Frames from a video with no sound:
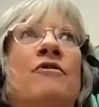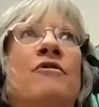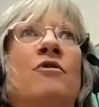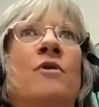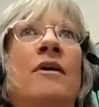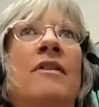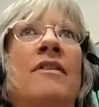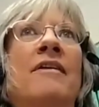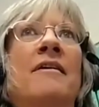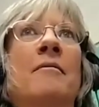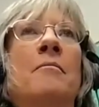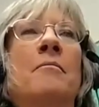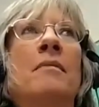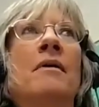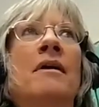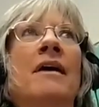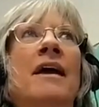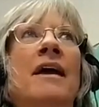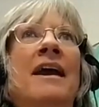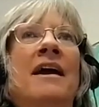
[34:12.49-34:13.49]
for them
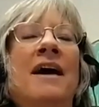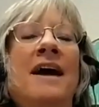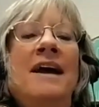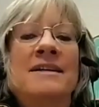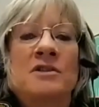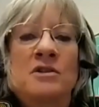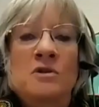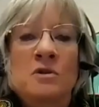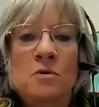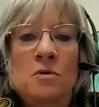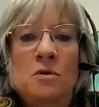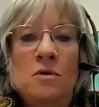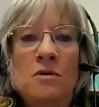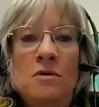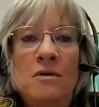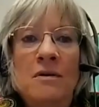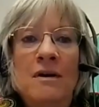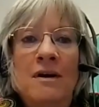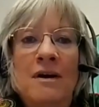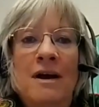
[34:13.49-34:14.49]
at high
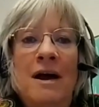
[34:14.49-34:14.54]
school,